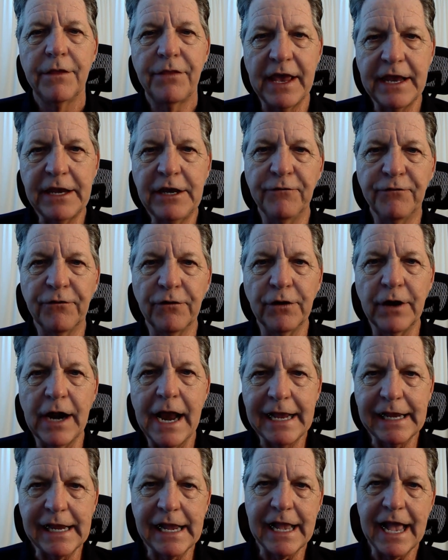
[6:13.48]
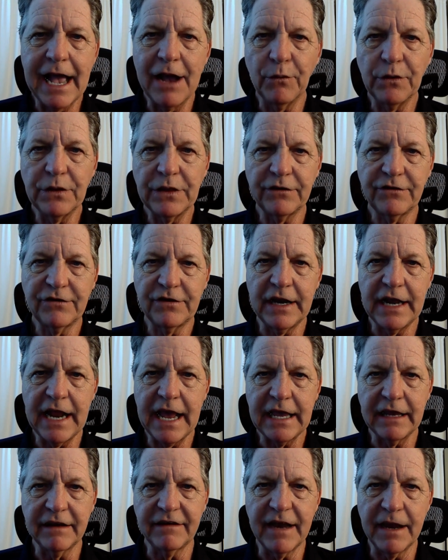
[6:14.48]
Thank you for hanging out with us
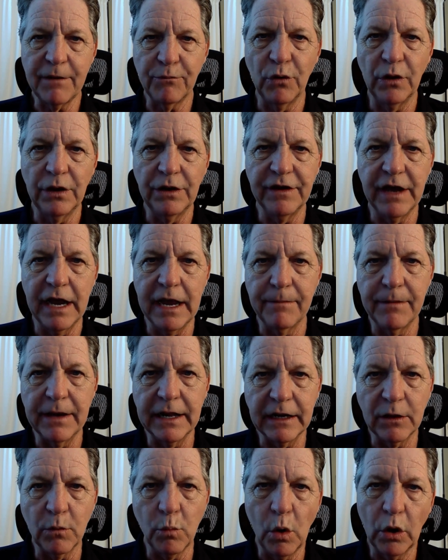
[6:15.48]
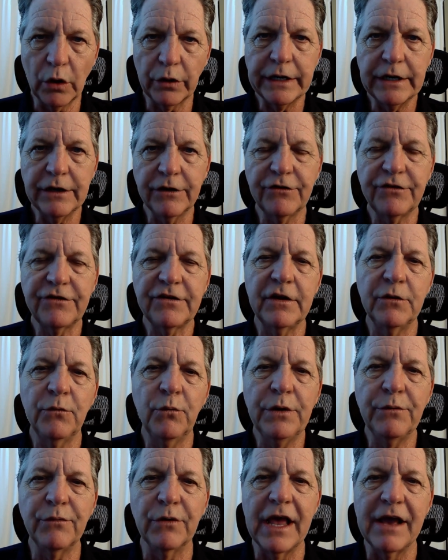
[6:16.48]
today at Type 1 Diabetic Warriors.
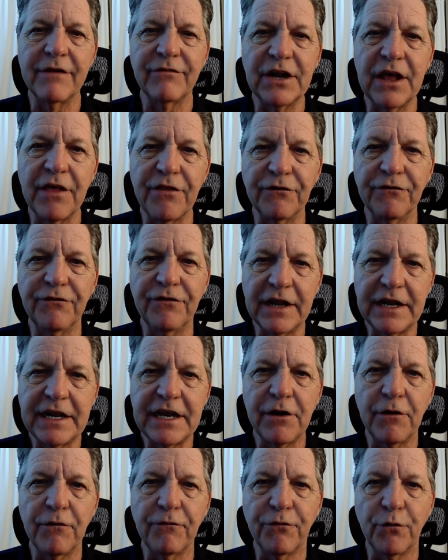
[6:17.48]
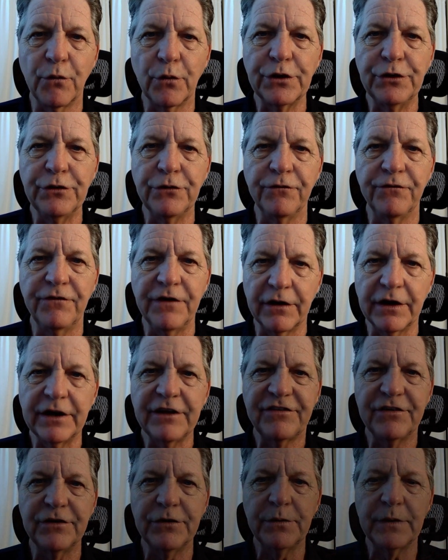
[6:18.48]
We will have another video for you very
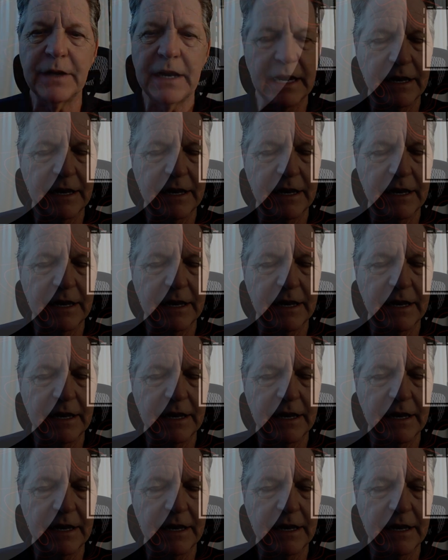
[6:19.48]
soon.